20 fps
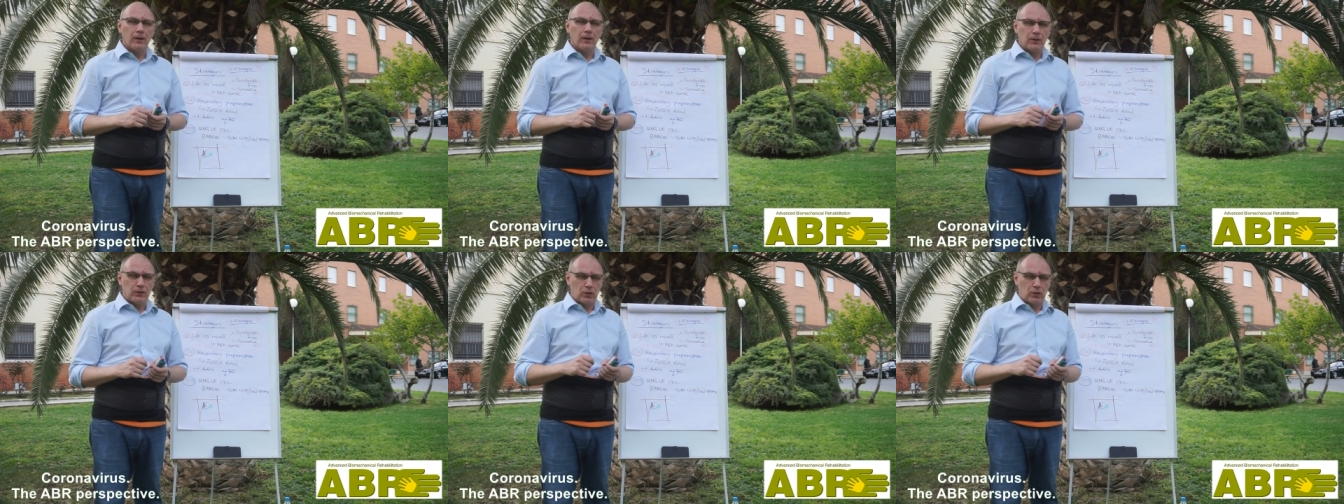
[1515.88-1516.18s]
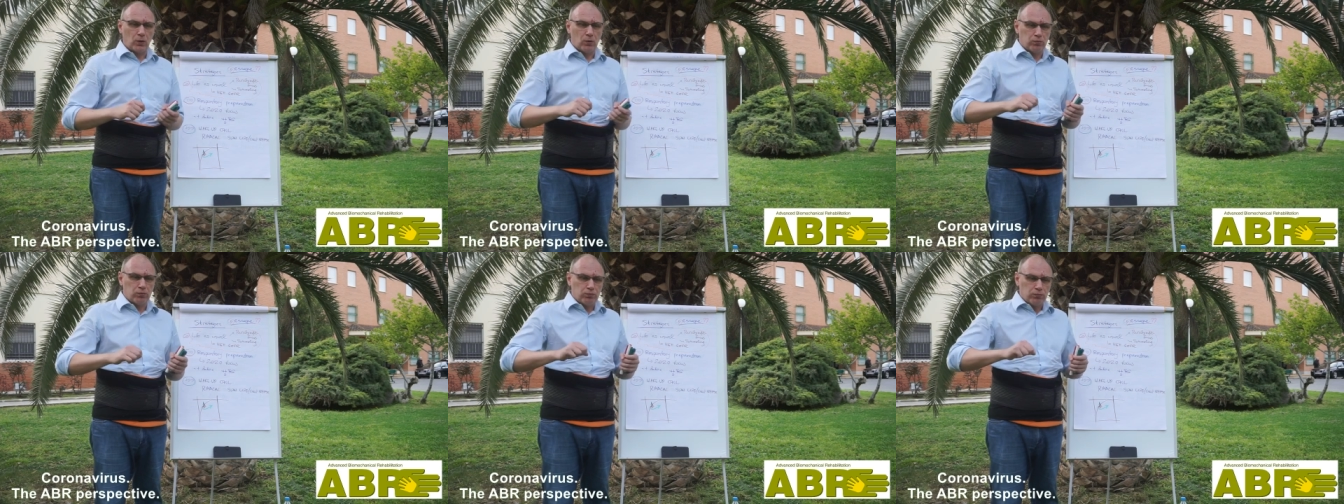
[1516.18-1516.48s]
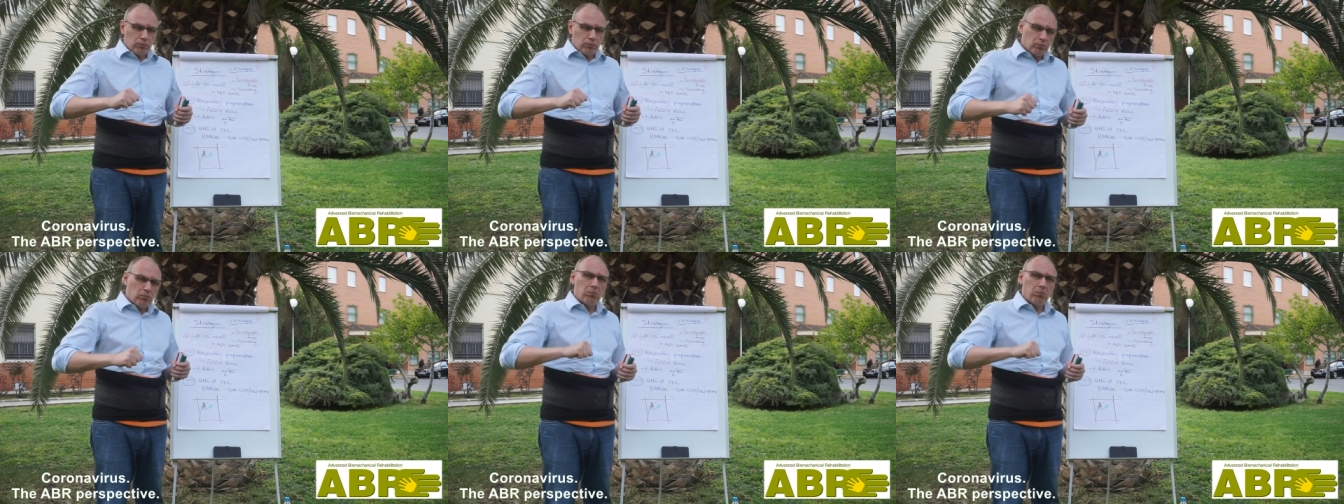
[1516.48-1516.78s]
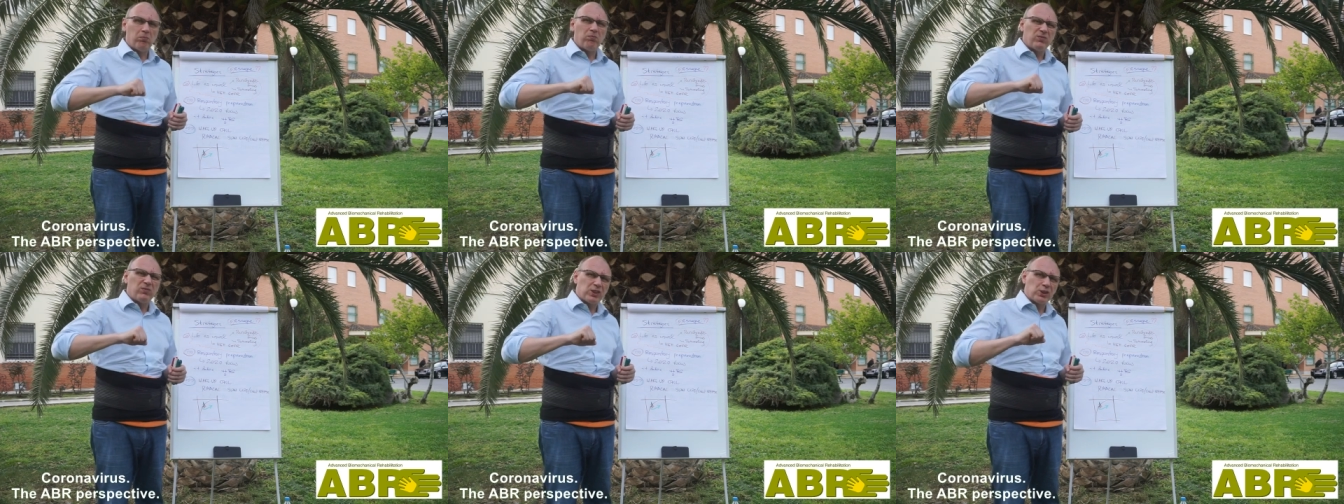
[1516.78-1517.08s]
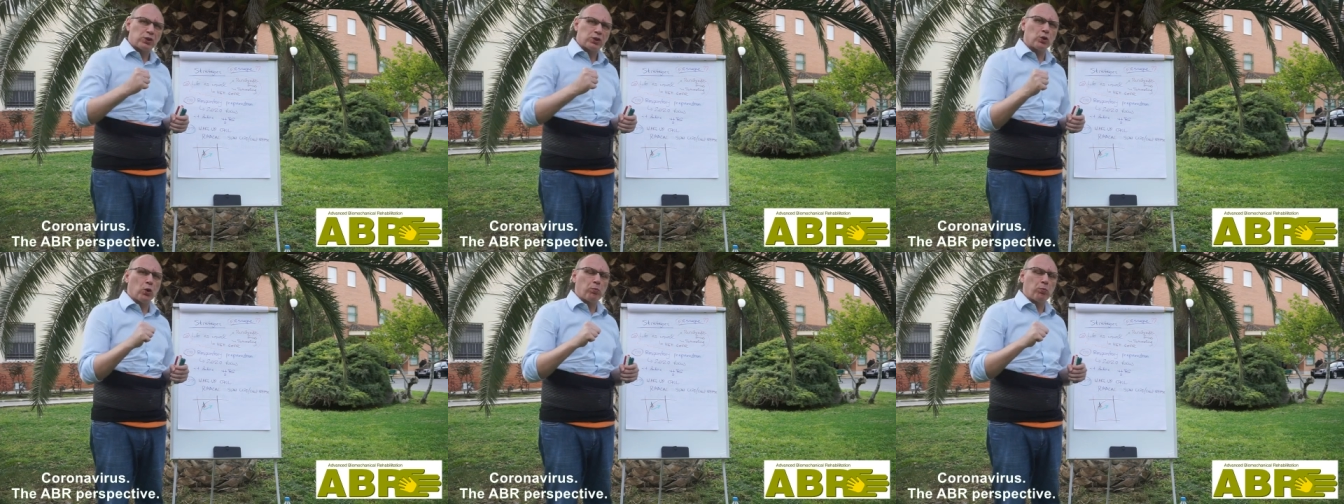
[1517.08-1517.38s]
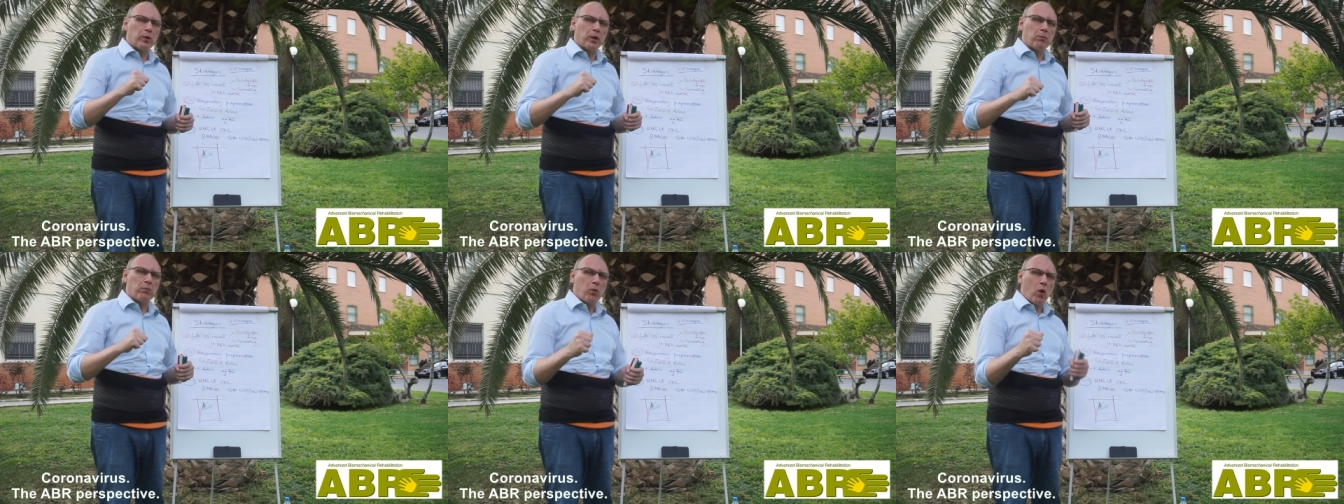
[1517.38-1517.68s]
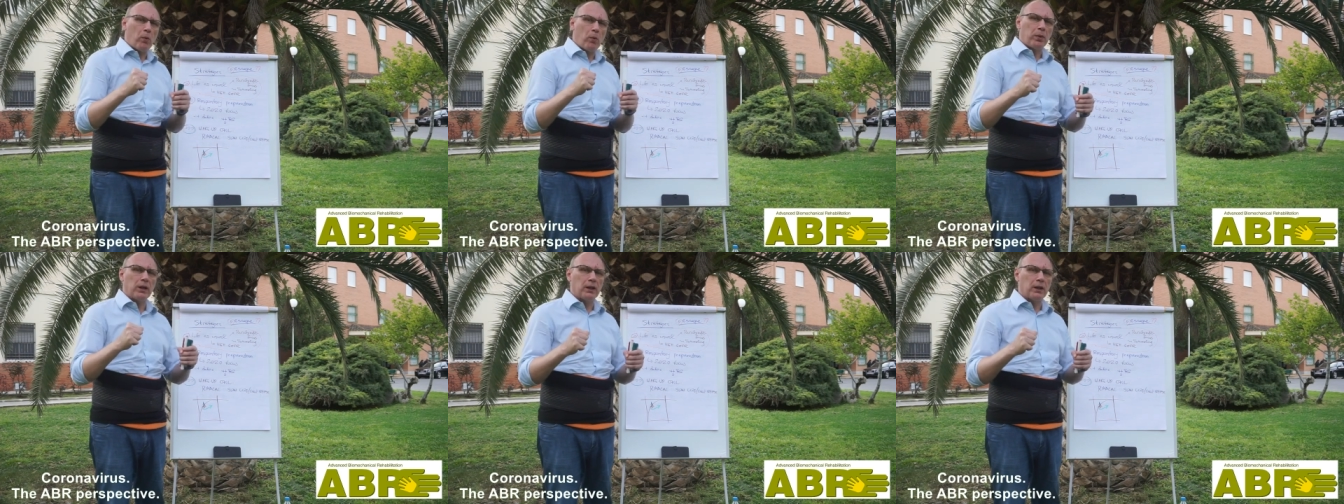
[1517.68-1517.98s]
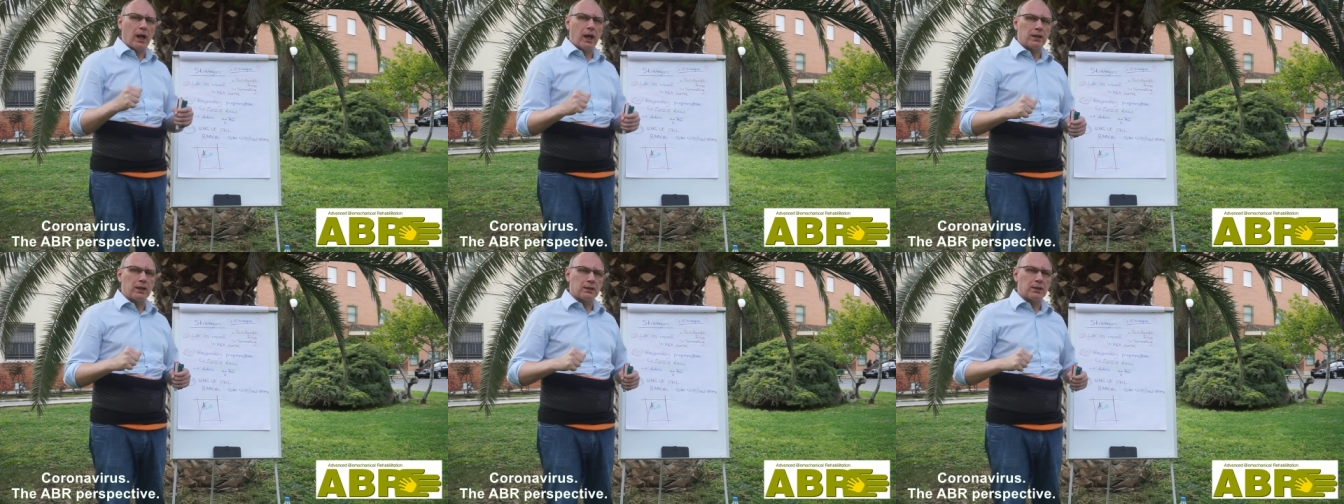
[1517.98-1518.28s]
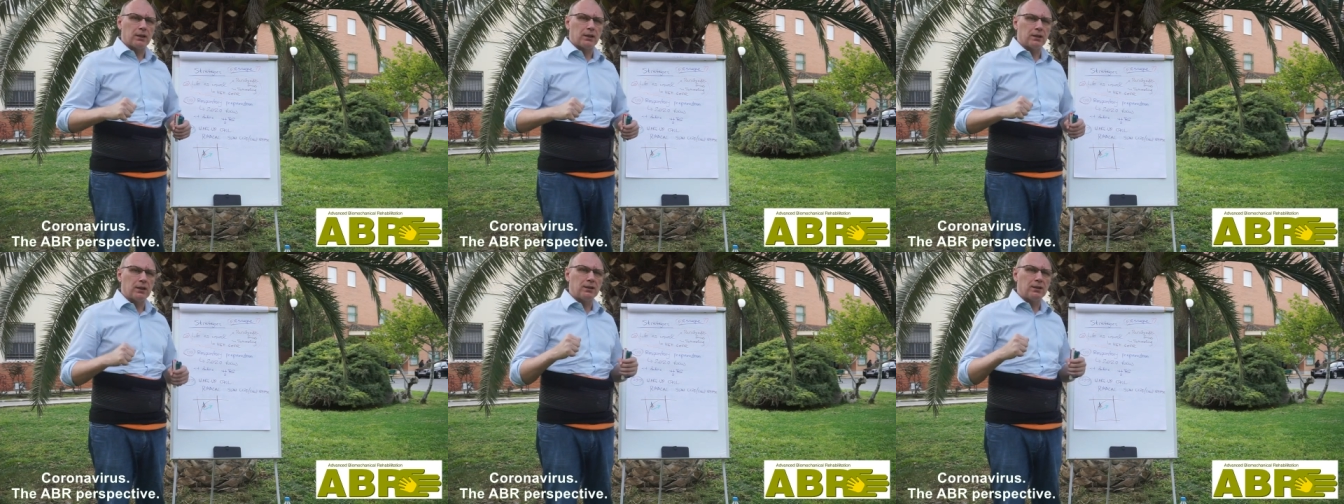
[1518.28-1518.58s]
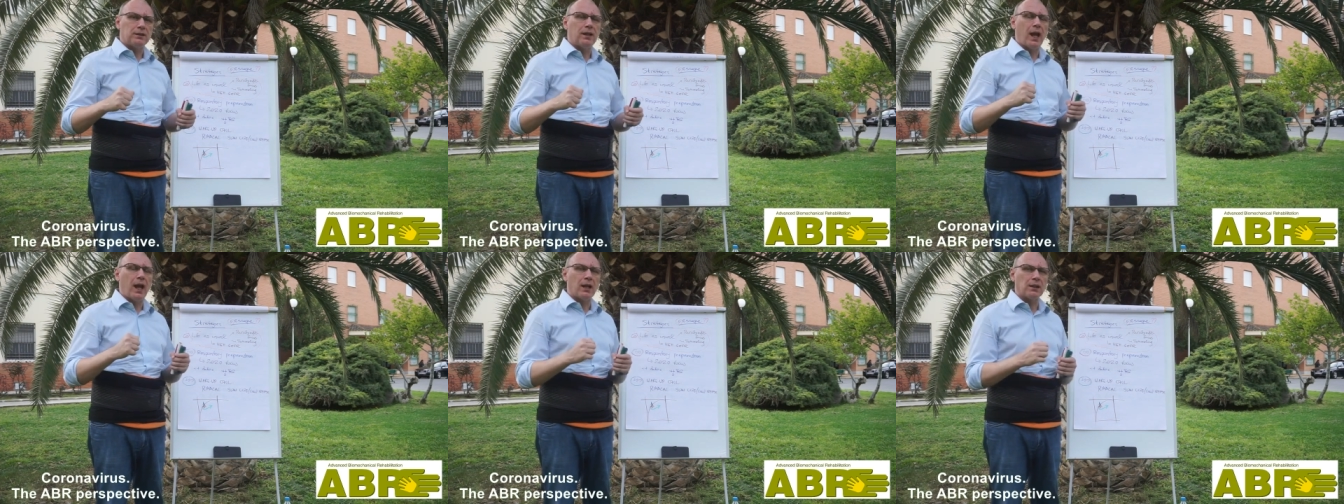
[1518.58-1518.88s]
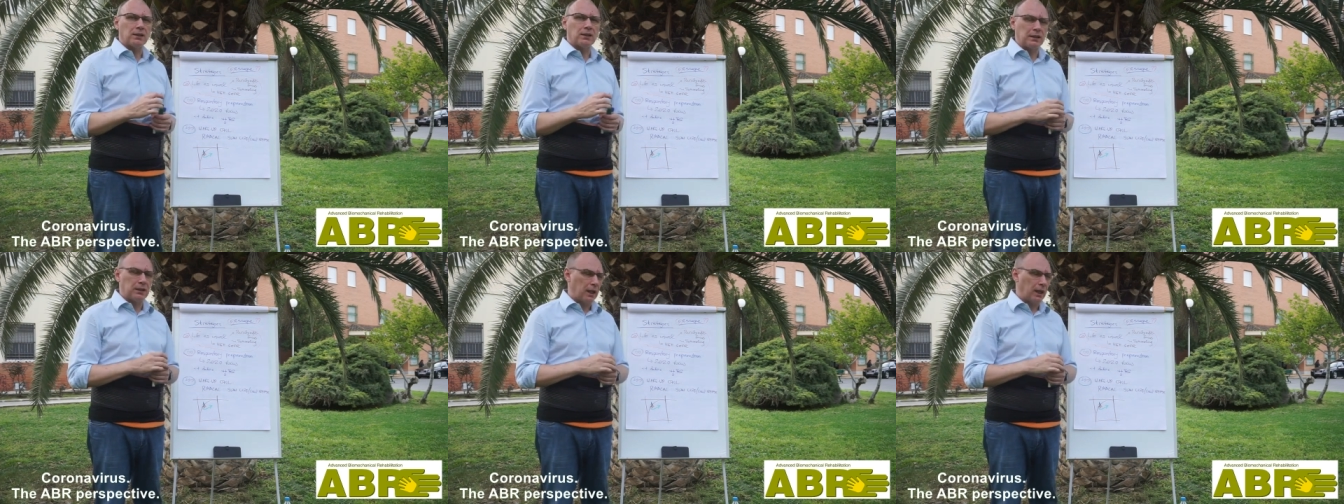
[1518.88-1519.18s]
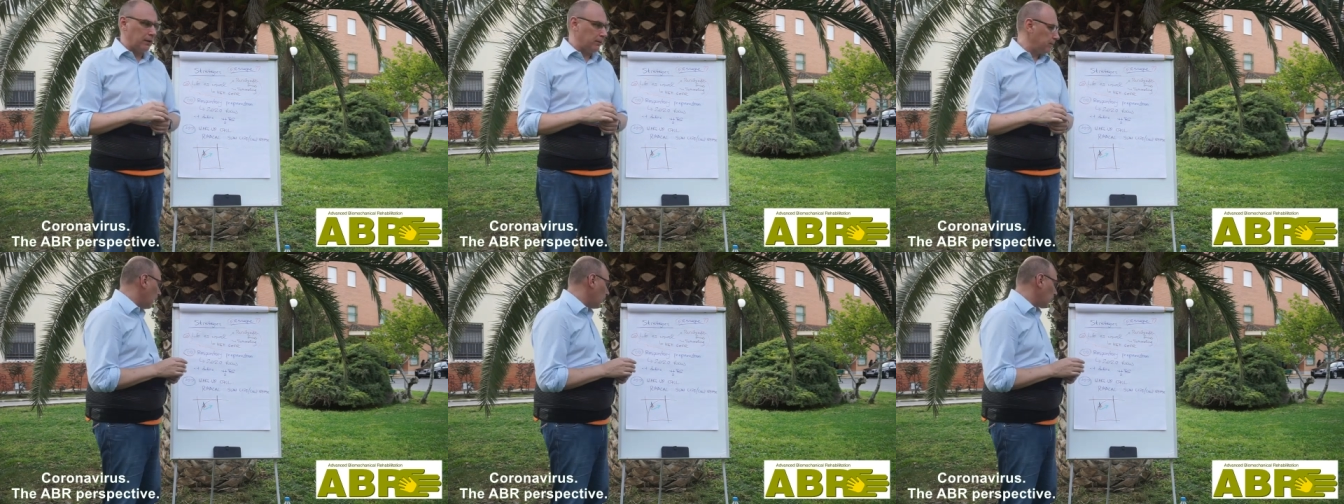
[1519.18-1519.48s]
So super mobilized and intense life.